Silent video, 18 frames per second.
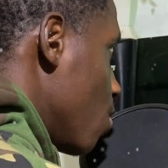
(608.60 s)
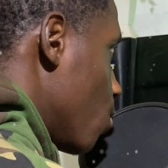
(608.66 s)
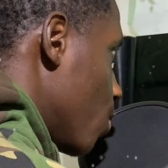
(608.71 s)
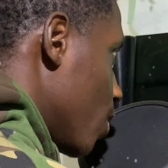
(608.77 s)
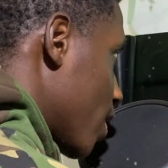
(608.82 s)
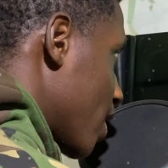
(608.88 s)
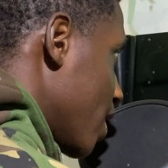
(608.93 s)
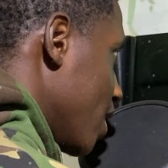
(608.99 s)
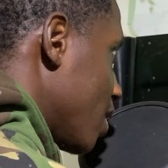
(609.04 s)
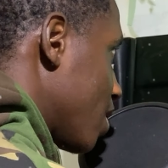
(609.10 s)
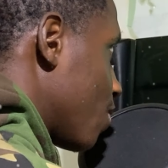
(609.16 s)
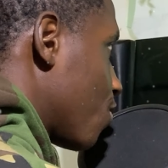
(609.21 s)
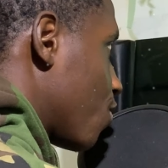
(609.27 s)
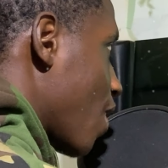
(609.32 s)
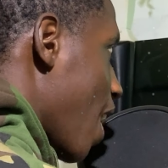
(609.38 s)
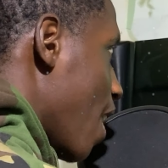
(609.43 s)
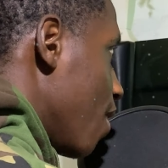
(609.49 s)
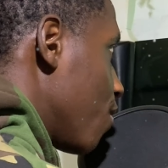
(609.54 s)

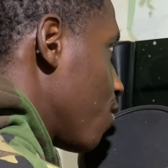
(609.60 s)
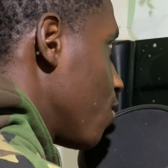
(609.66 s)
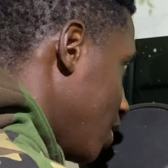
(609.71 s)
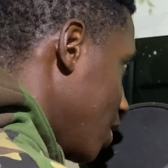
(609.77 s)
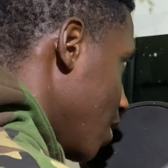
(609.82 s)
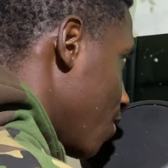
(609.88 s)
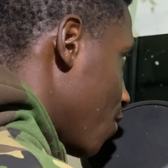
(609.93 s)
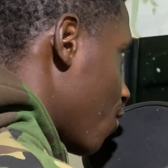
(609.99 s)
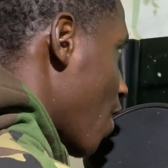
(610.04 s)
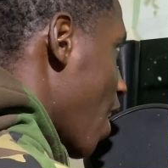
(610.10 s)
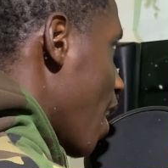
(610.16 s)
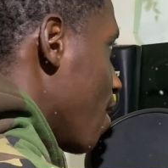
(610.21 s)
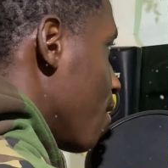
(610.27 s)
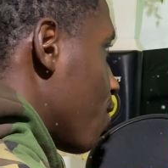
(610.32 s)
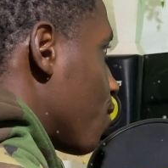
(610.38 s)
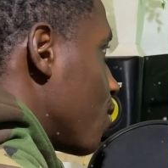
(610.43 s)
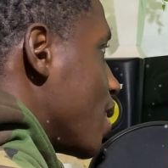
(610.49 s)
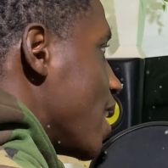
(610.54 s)
Rokit 5 Gen
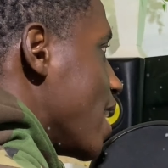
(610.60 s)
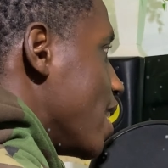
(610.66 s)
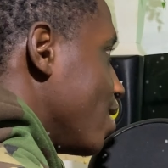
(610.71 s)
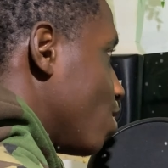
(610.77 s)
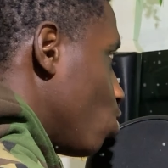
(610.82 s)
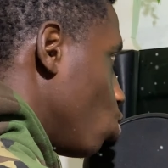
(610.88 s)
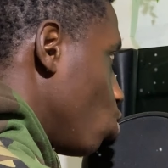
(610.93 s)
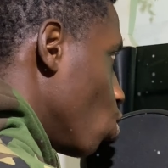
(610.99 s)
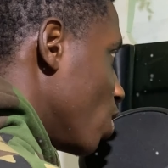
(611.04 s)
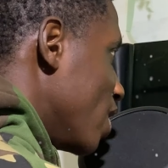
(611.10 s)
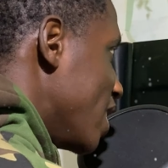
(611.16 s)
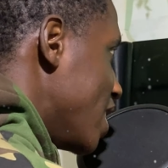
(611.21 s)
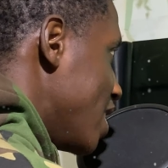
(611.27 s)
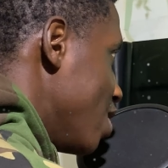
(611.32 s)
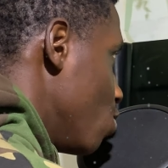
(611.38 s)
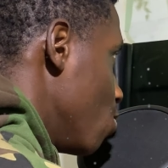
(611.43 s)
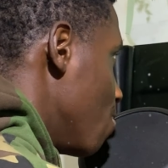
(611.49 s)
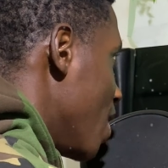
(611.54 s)
5 is your
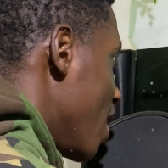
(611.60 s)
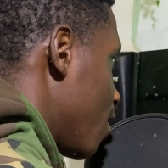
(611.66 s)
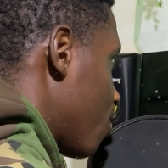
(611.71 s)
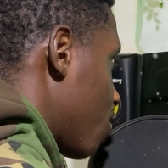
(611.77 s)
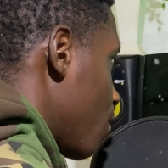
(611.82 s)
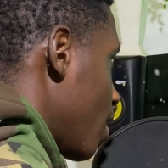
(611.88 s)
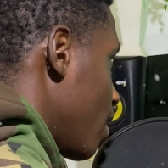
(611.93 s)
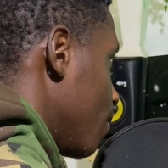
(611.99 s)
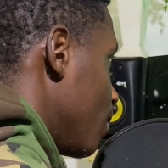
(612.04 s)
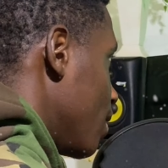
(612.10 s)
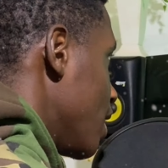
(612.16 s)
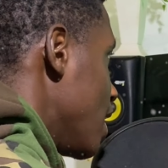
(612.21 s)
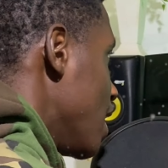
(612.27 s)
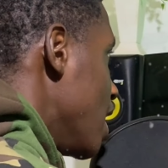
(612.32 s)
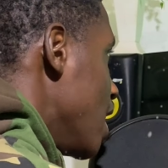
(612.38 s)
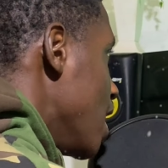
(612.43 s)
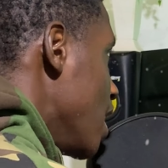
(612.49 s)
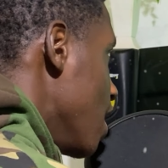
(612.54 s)
new best friend.
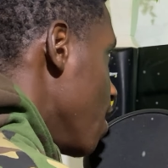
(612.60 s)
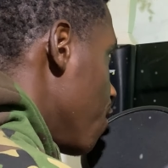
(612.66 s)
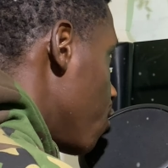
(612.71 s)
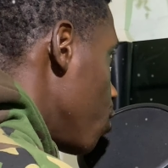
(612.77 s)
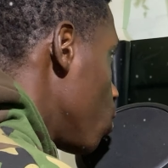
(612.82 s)
If